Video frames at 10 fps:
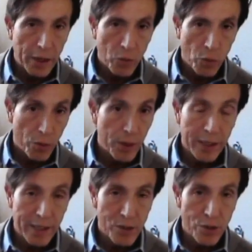we were
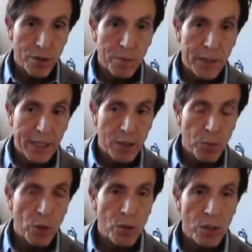really concerned
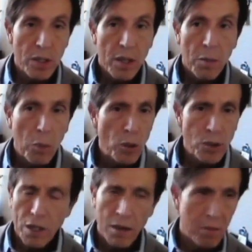because most
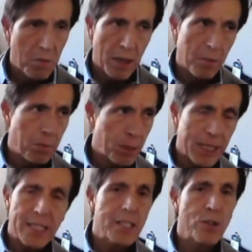most
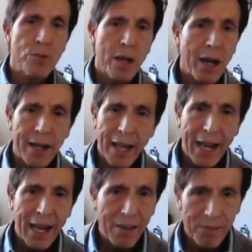places do not
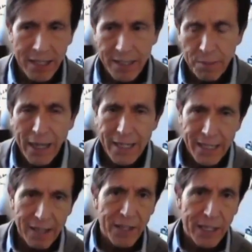have these minus
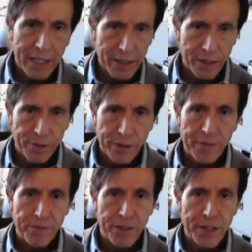70 degree